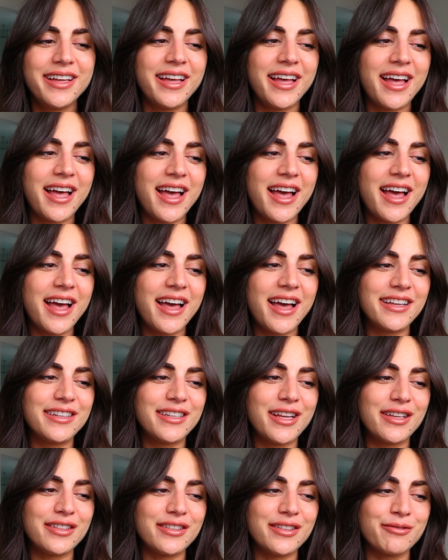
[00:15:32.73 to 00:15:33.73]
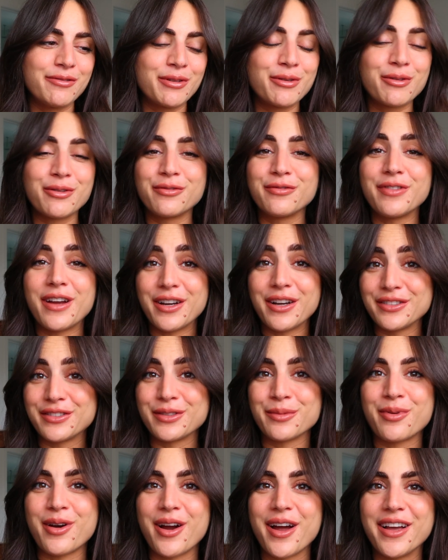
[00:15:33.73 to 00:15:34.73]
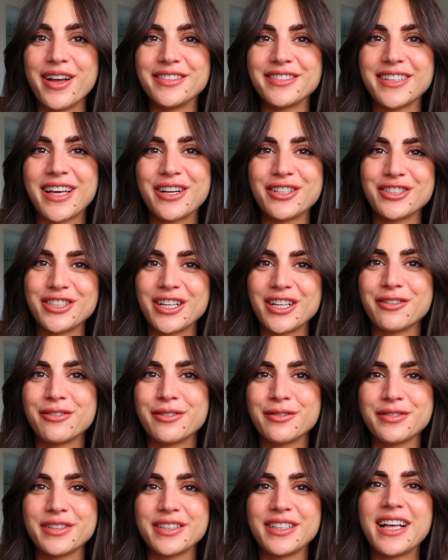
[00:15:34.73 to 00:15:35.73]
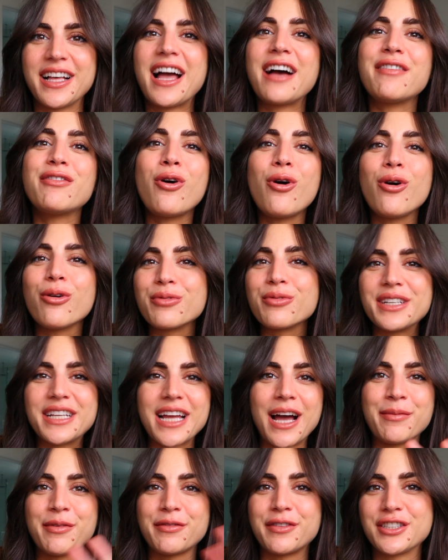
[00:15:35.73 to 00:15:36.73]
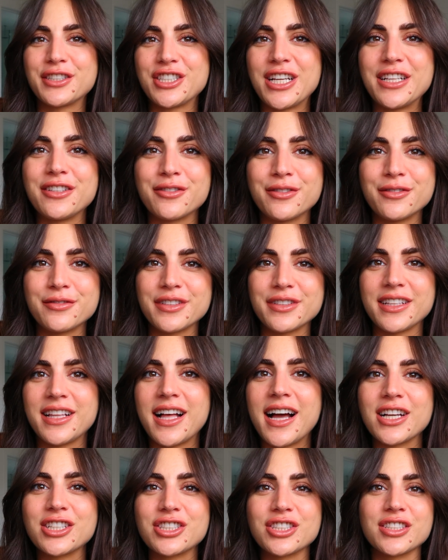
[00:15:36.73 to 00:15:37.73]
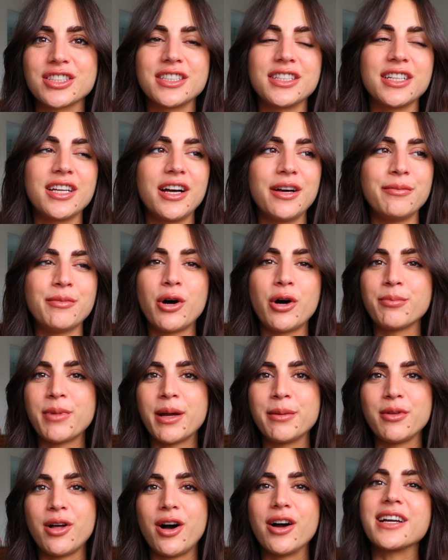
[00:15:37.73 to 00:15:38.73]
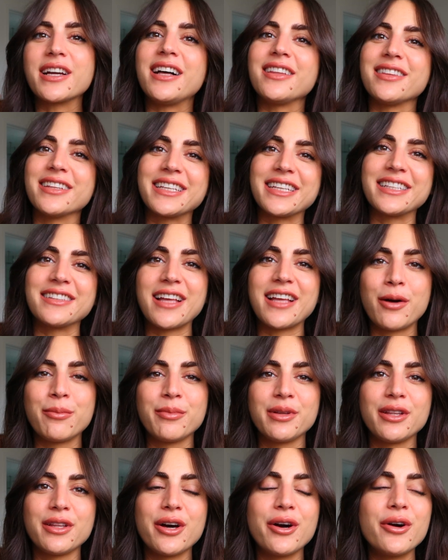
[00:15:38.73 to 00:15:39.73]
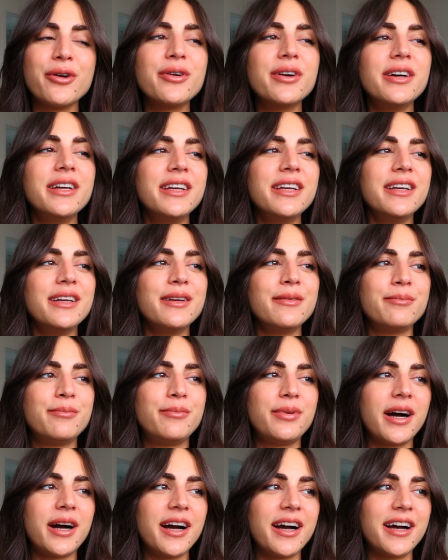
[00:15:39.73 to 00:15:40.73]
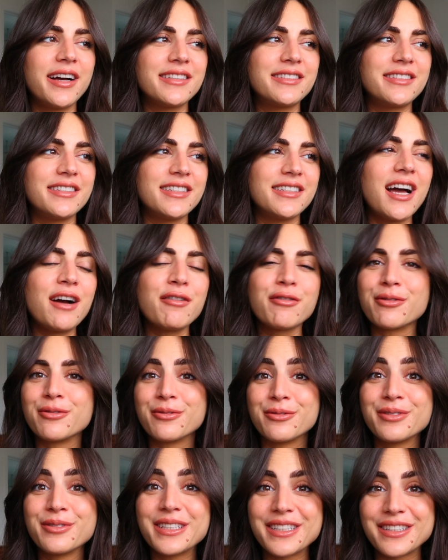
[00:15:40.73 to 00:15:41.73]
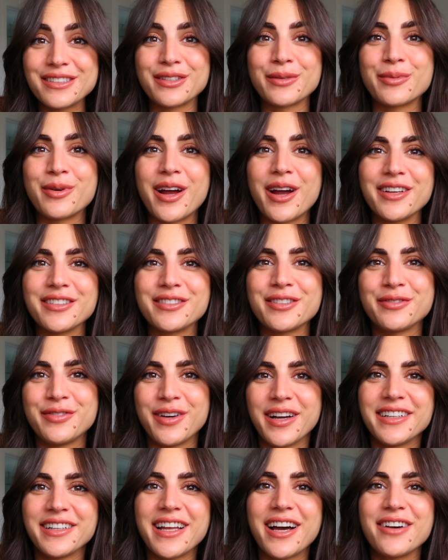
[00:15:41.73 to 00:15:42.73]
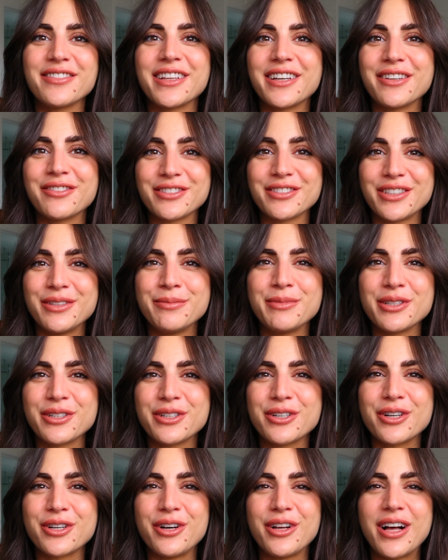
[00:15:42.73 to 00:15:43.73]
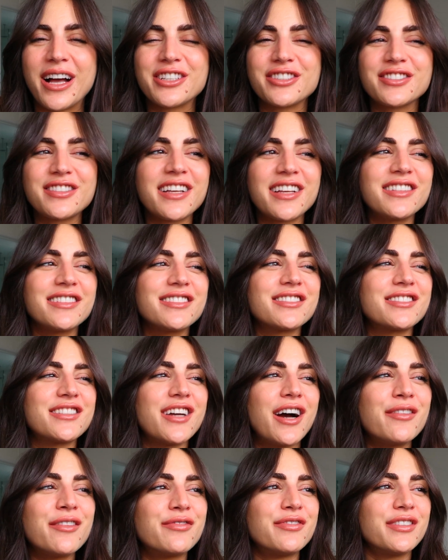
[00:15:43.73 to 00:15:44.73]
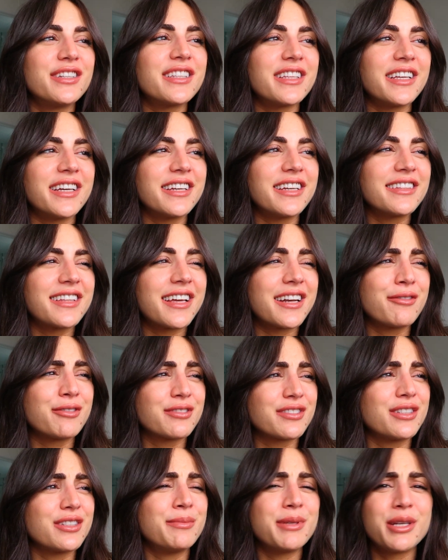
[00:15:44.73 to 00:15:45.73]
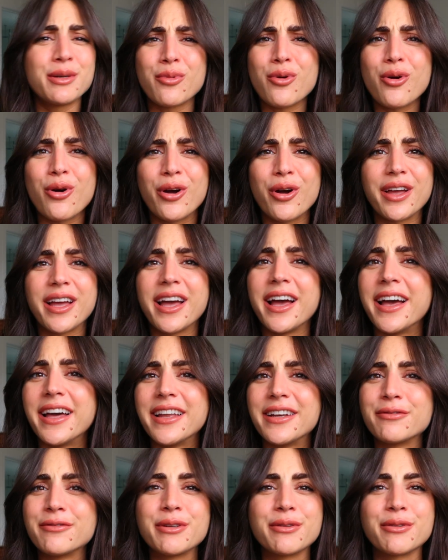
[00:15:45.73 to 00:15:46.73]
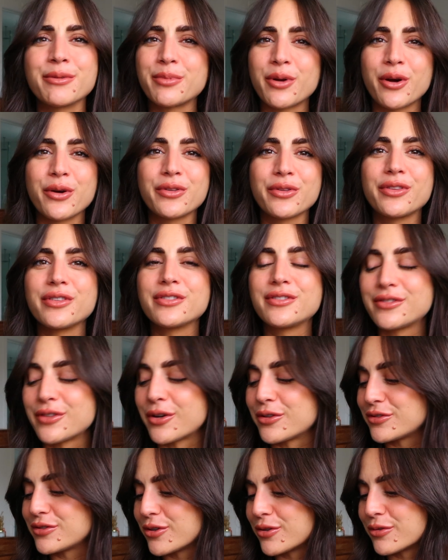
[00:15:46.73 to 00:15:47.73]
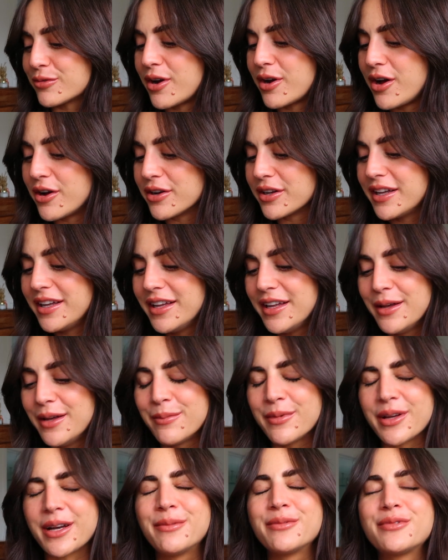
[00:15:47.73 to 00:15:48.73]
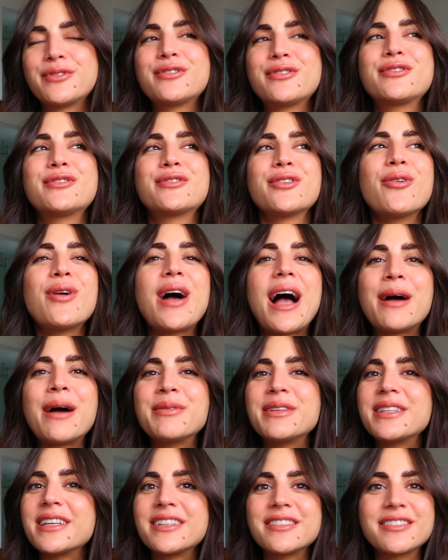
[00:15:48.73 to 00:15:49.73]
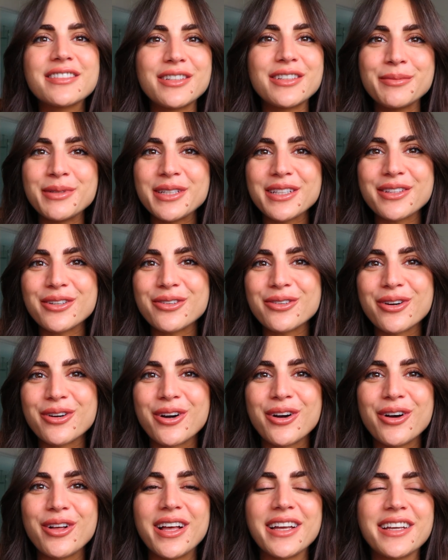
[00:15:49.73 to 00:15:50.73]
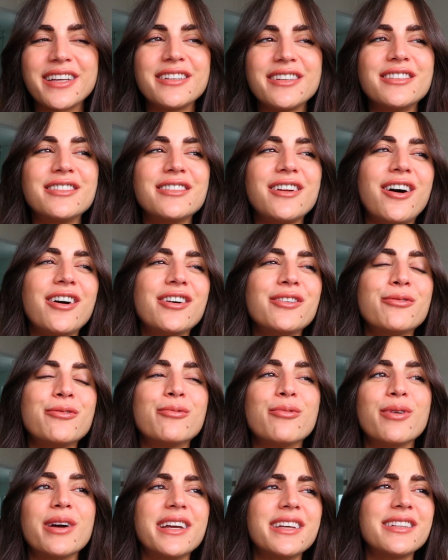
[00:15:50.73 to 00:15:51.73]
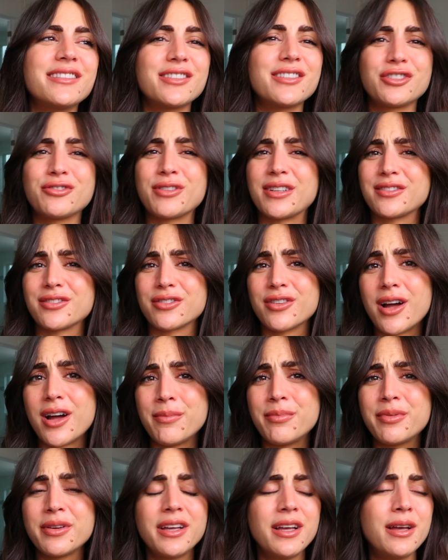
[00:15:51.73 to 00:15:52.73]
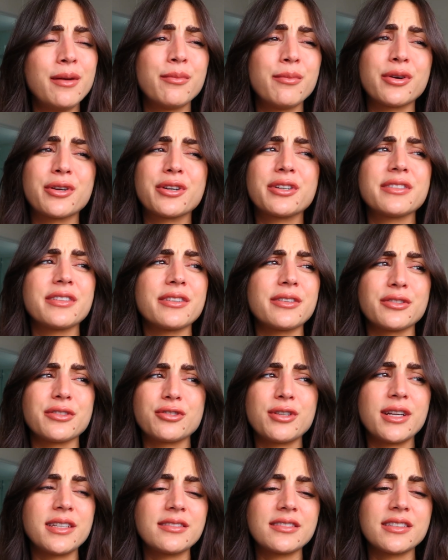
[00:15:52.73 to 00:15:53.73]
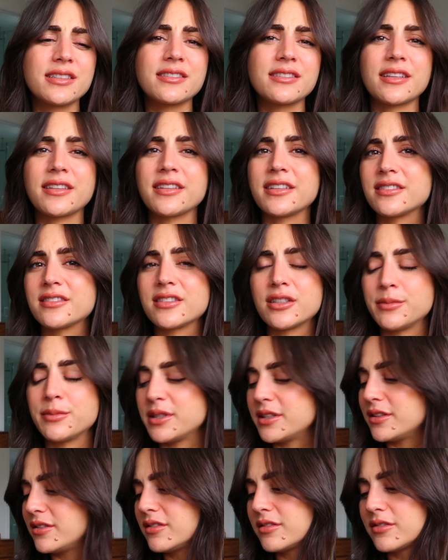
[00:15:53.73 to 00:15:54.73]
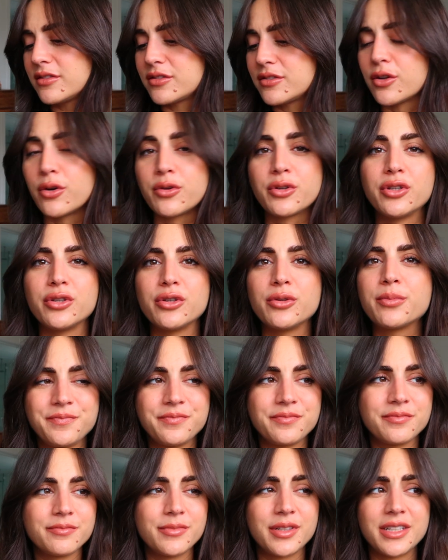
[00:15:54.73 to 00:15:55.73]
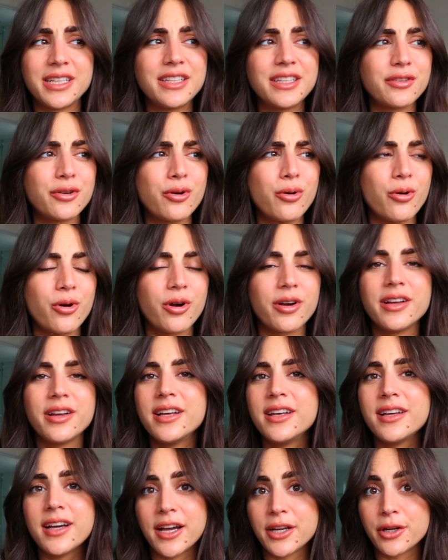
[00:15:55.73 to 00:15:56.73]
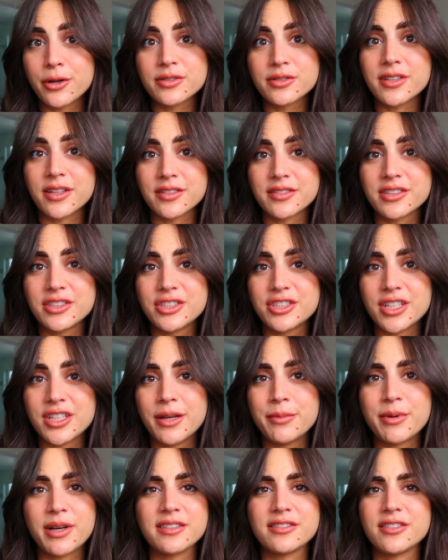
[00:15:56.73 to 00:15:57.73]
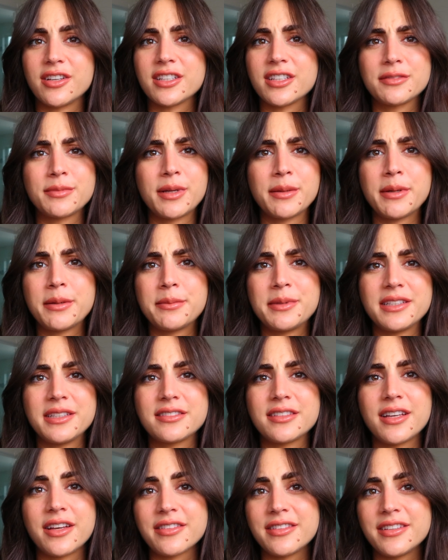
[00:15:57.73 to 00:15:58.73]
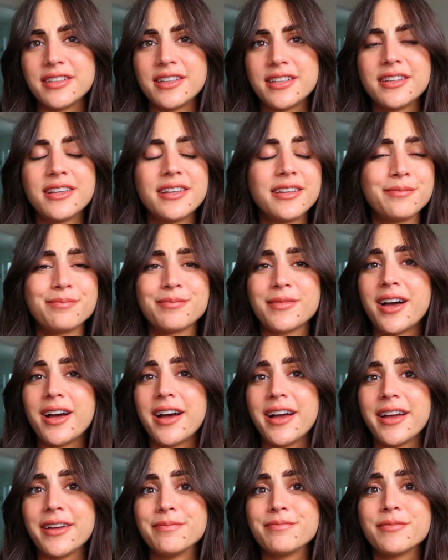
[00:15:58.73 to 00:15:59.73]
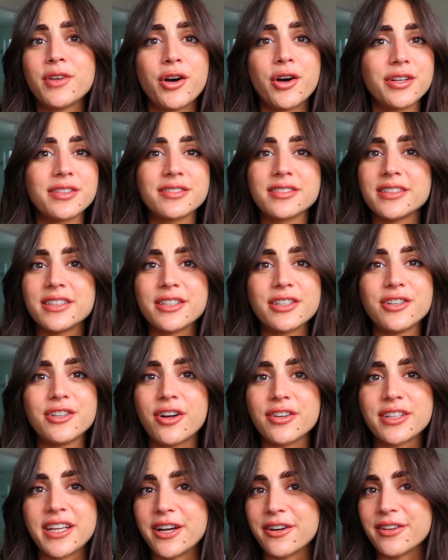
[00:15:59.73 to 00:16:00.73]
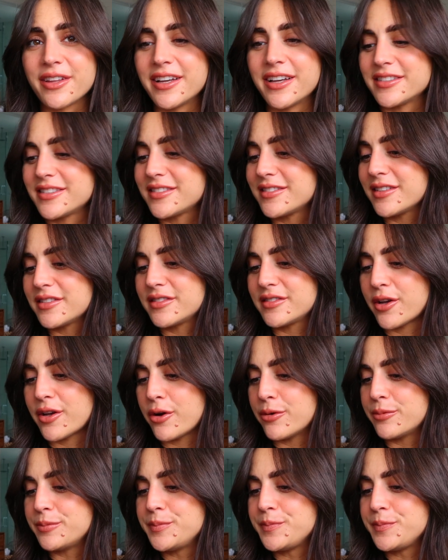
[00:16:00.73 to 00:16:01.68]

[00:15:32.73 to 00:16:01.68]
And we were very surprised at our gender reveal. I have a whole recap of our gender reveal actually on my blog. I'll link it down below. But yeah, we were really surprised to find out that it was gonna be a girl. I just had this gut feeling that it was gonna be a boy, and we were both so wrong. But I'm so happy that it's gonna be a little girl. I cannot wait to dress her up, put her in little dresses. I think it's gonna be so cute. But either or, I know it sounds cliche, but as long as my baby is healthy, I honestly could not care less. So,